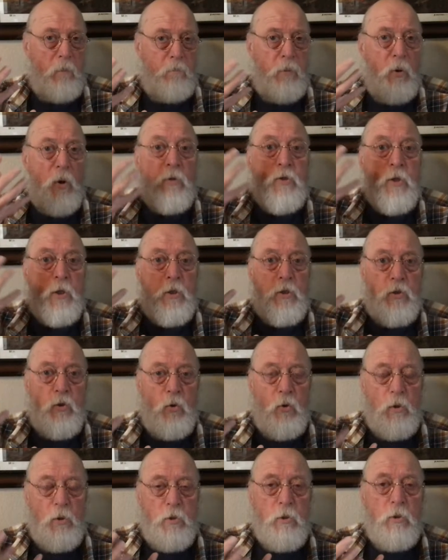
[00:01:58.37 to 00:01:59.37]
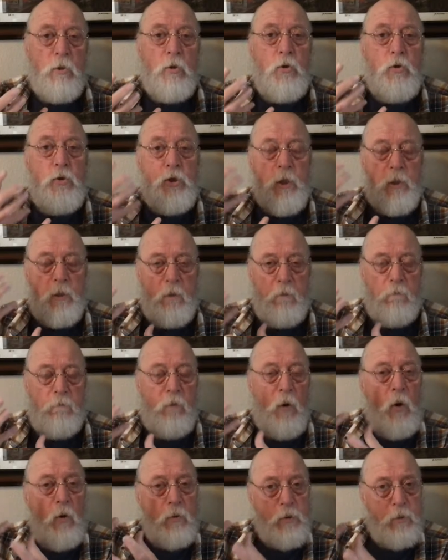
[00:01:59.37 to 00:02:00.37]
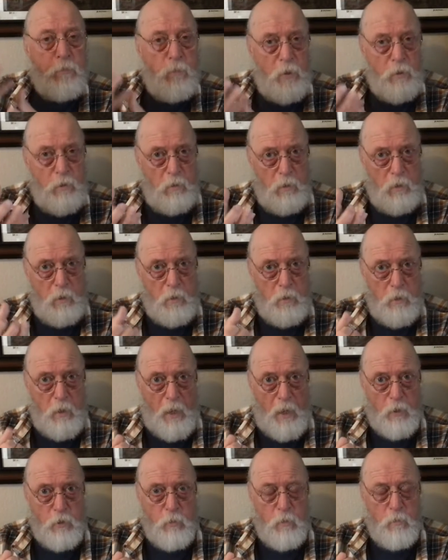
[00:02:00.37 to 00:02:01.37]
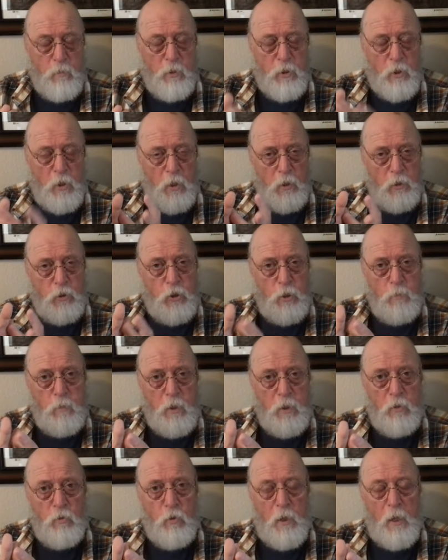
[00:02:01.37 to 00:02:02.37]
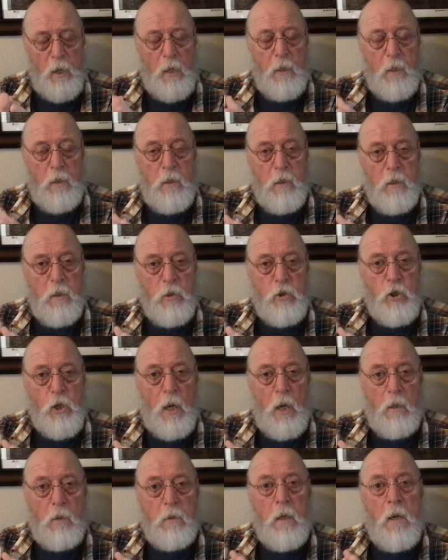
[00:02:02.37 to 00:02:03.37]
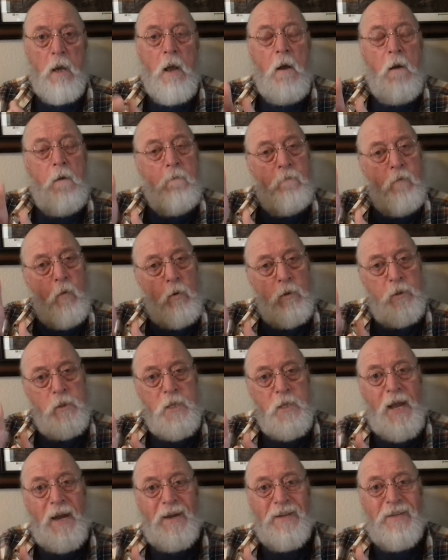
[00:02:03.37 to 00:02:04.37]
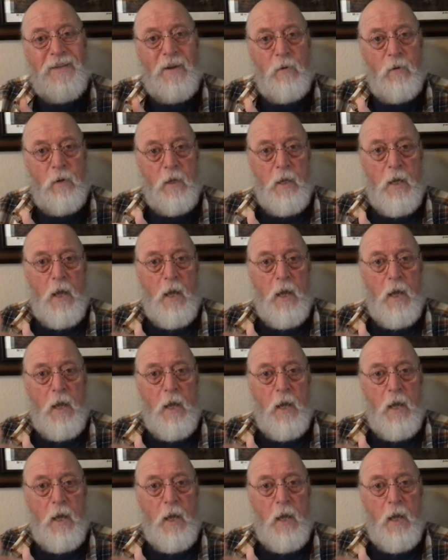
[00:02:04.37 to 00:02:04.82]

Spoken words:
persecutory delusion and false attachment pathology being created in the child for secondary